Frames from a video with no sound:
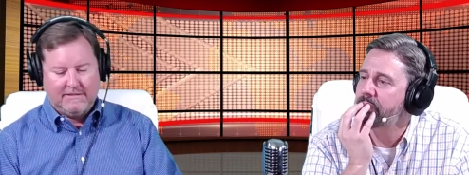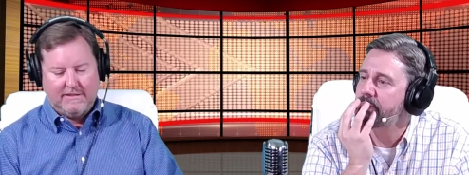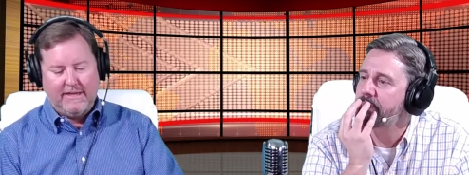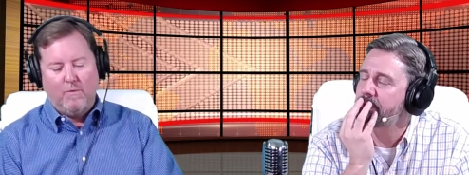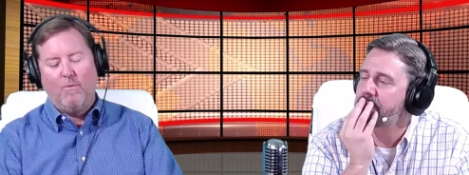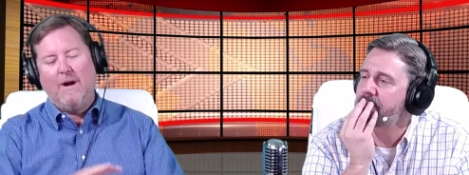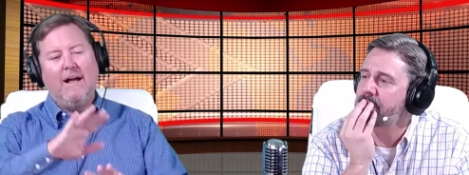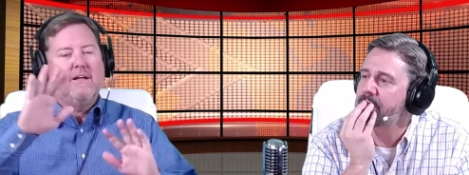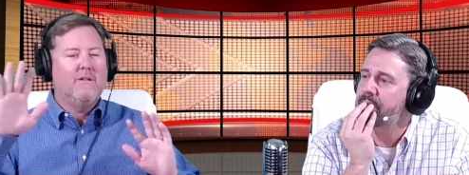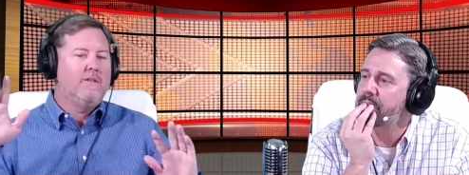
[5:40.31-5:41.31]
Speaker 1: Take a
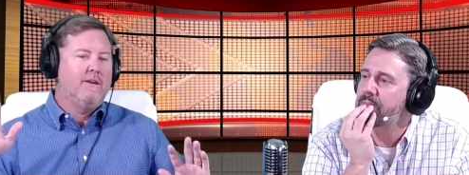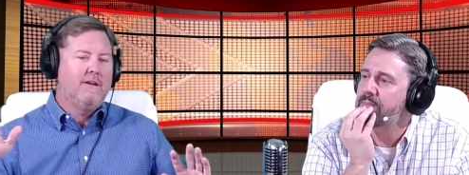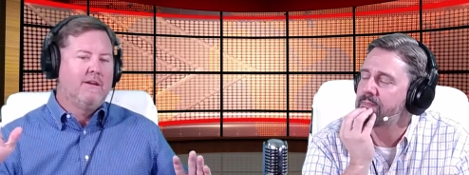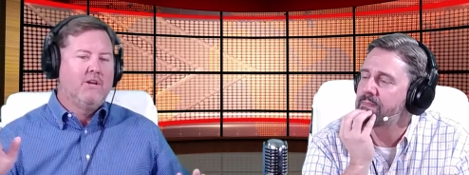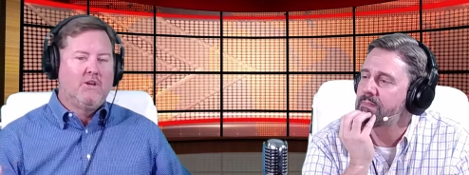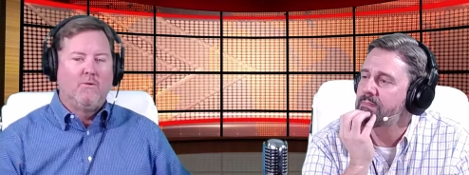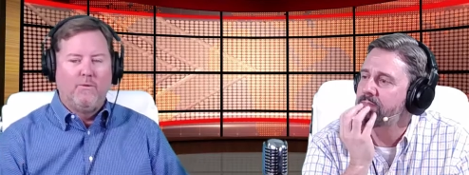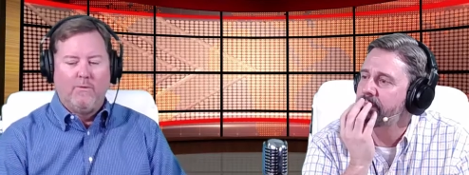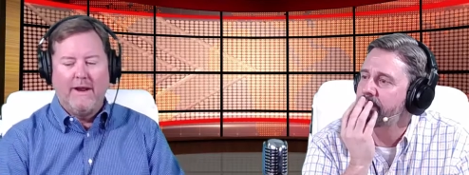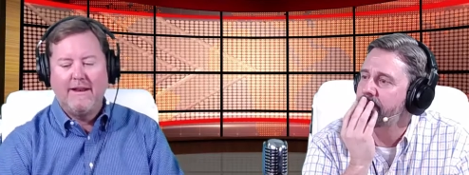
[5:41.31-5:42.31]
wild,
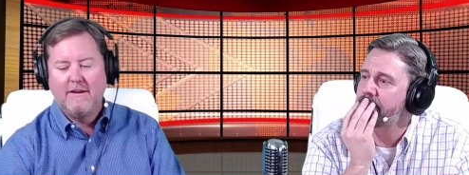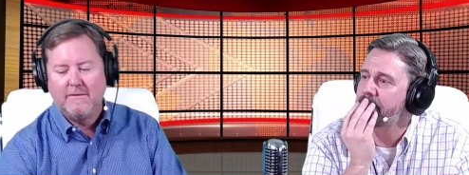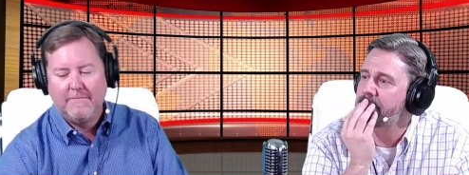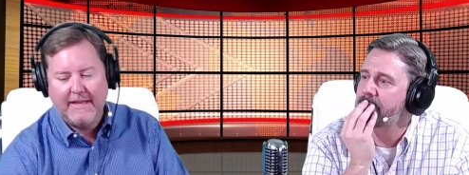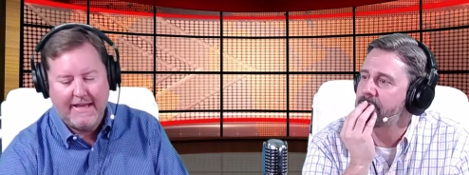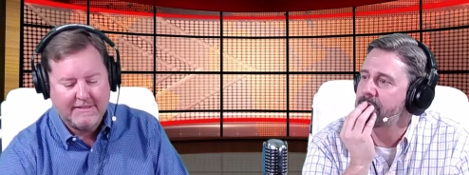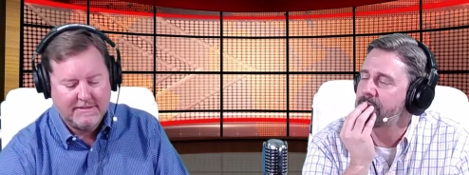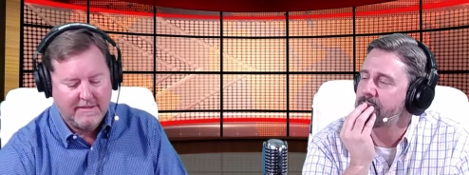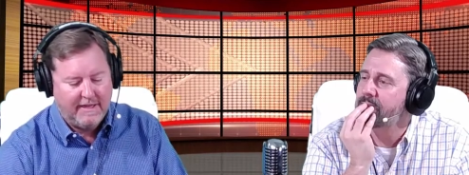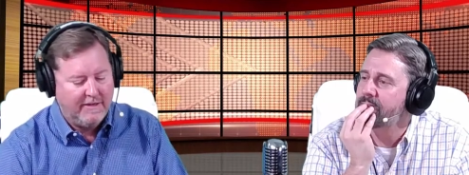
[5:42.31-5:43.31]
random
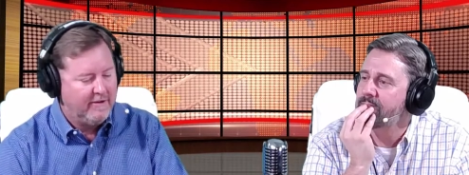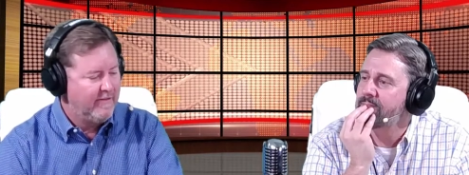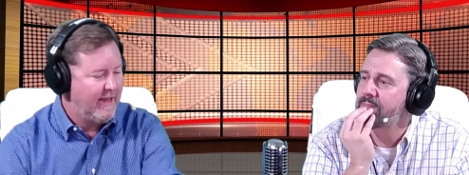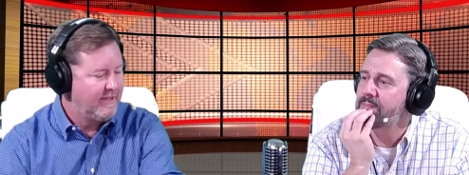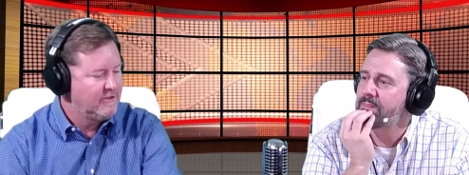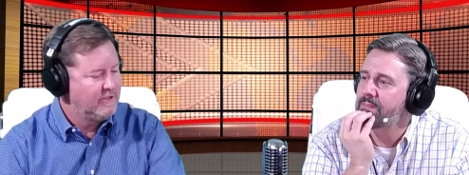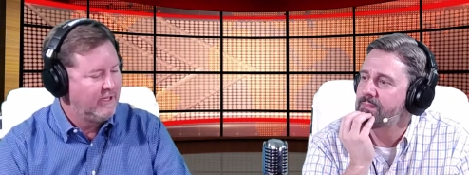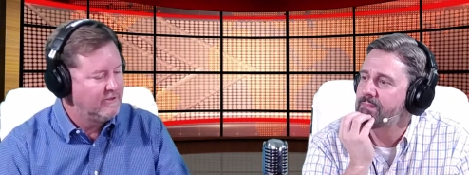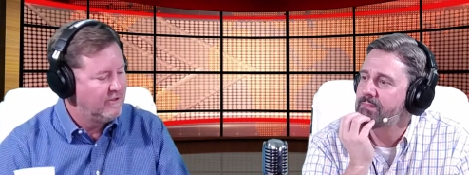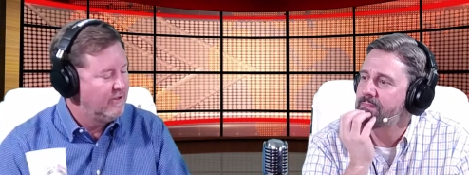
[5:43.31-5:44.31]
guess. And the answer's
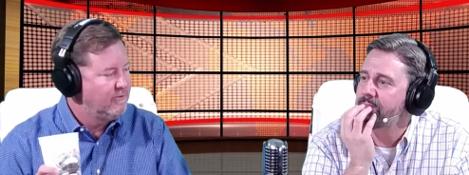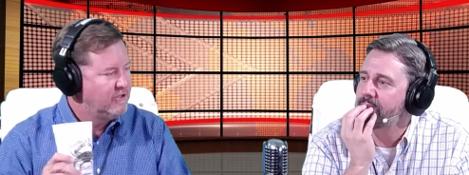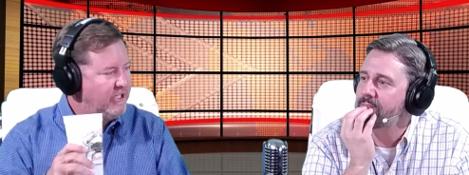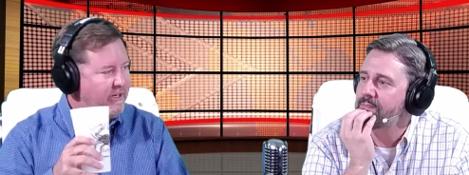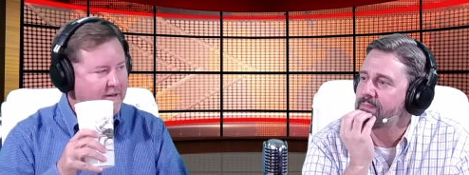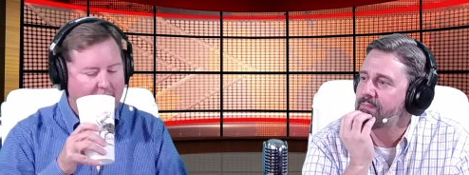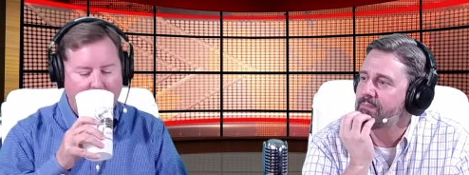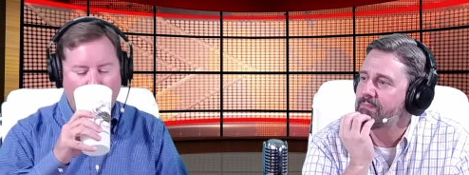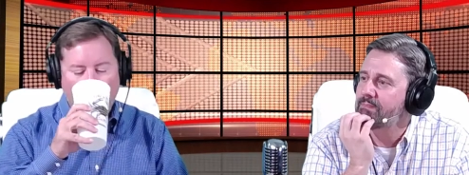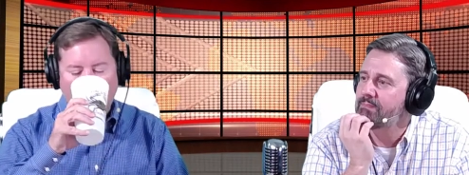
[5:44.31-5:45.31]
here, so don't cheat.
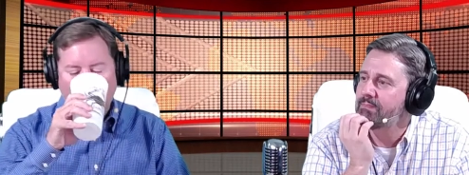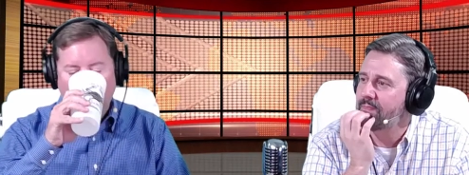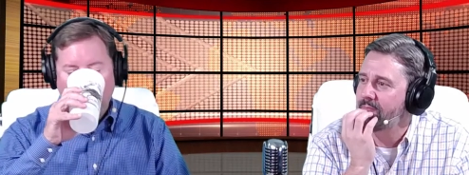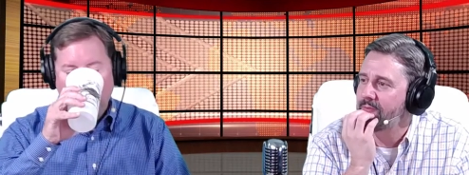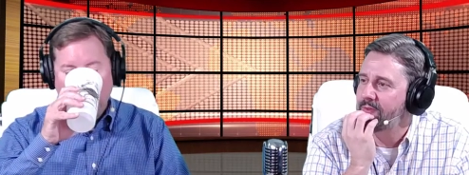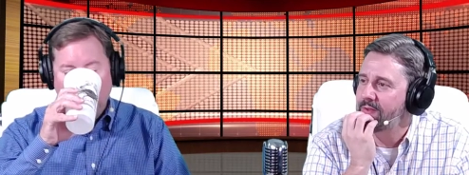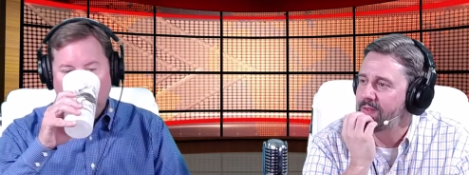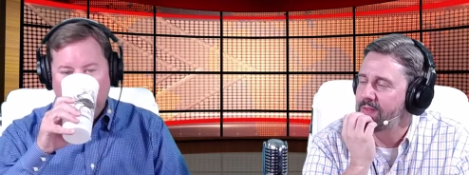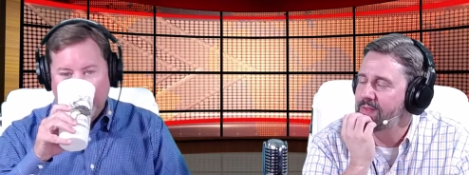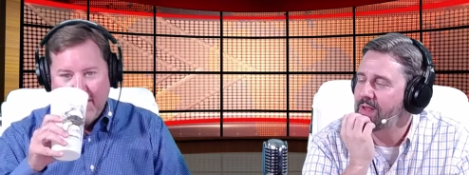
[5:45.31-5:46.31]

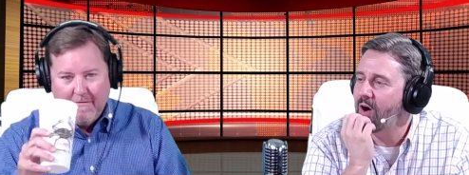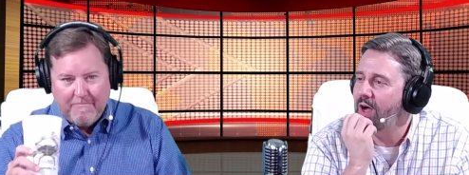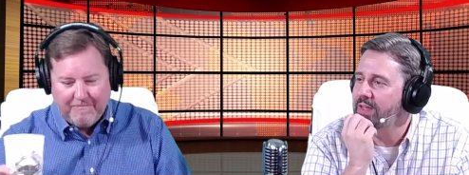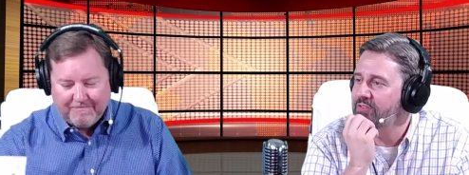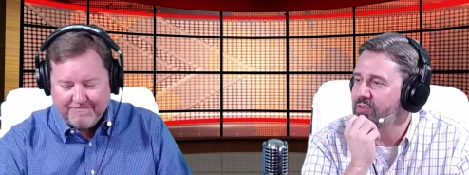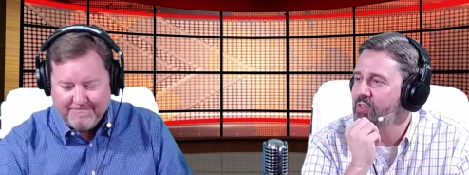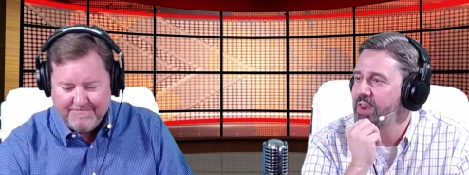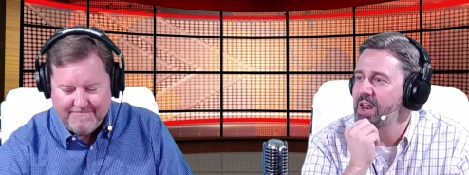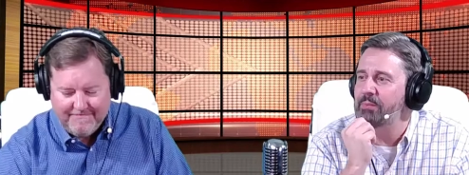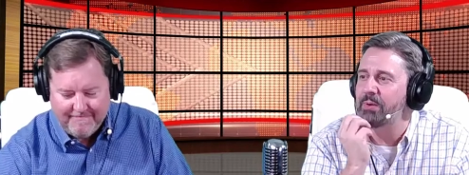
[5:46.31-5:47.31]
Speaker 2: No, I saw the
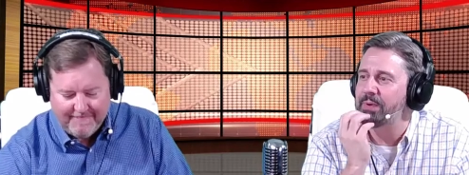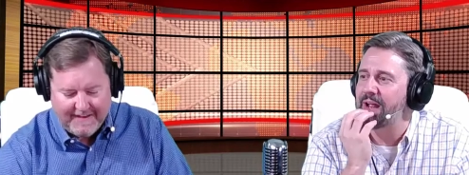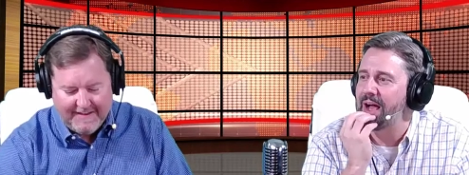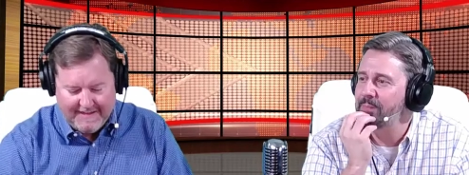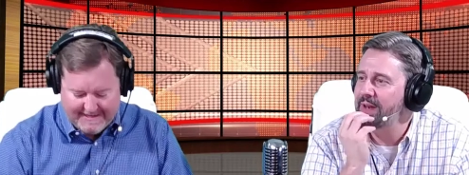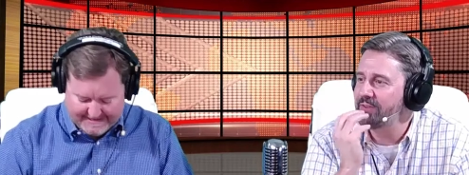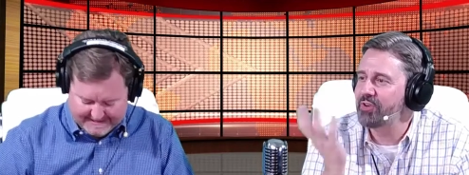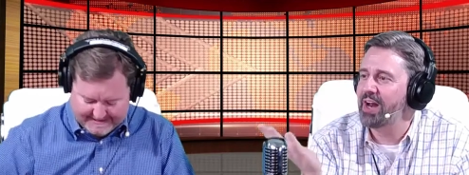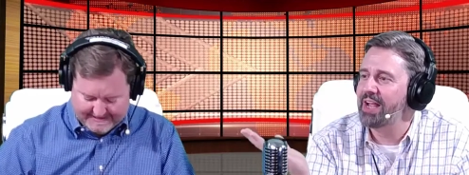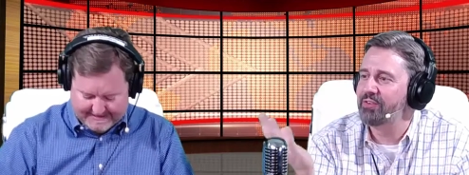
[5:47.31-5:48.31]
number, but I'm going to
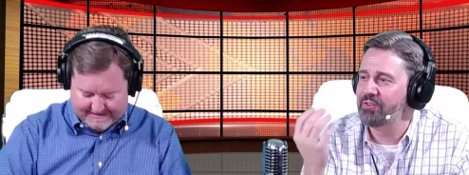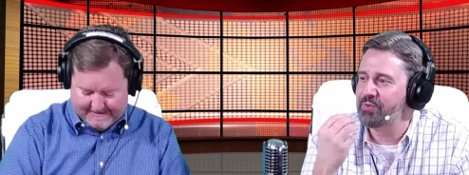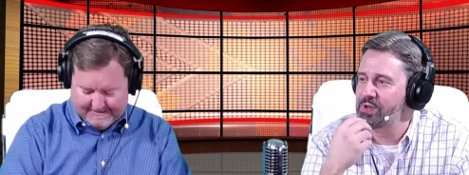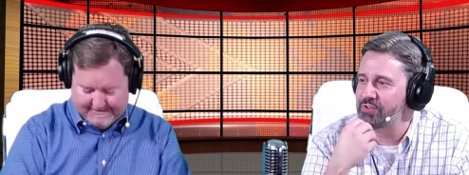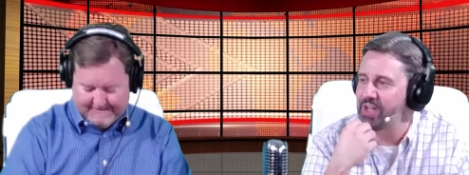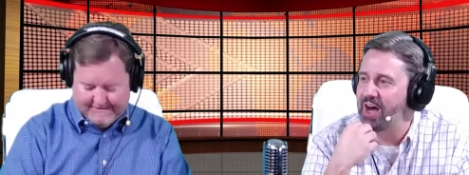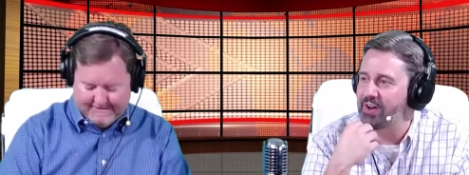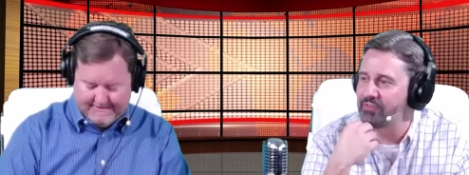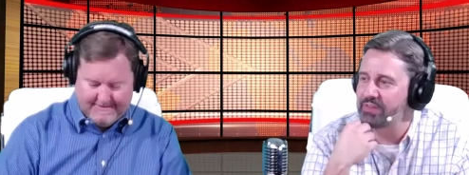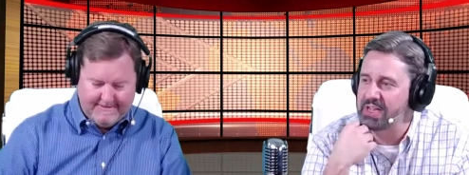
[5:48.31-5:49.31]
try to answer this question
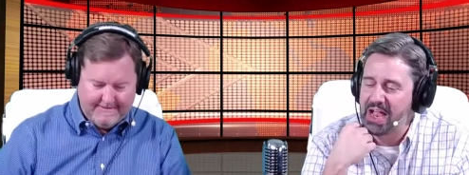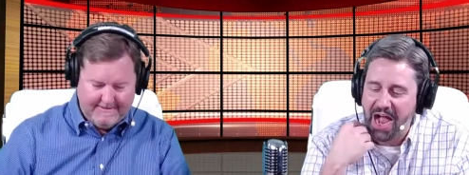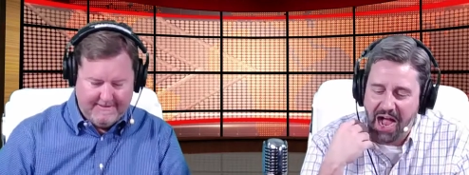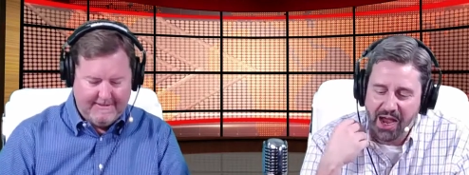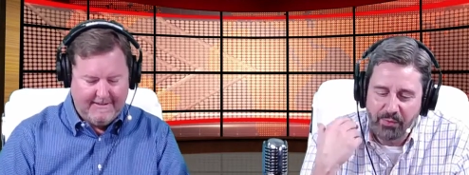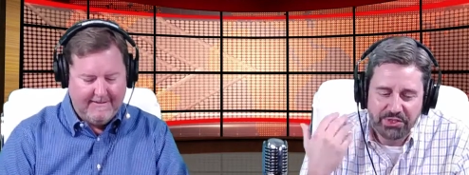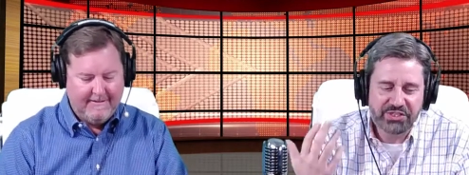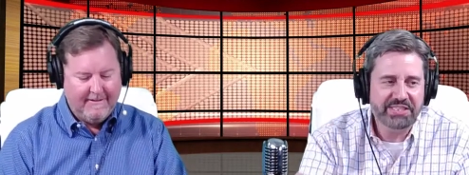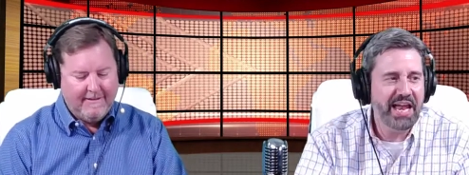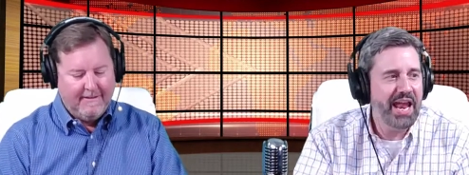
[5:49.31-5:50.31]
honestly. I would
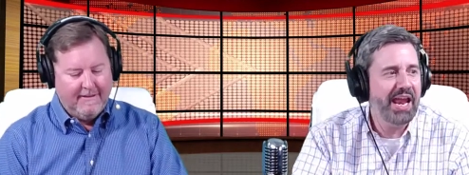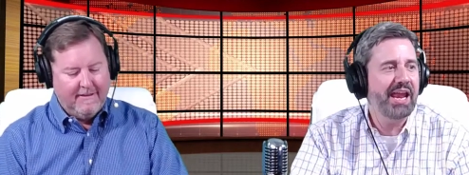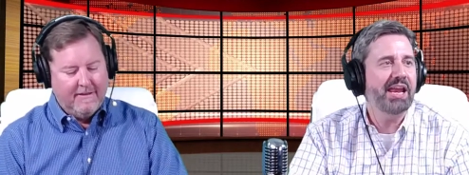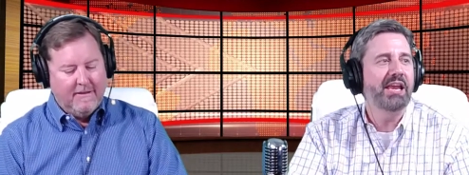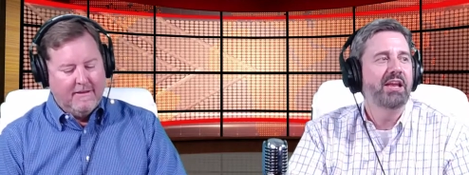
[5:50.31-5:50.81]
say...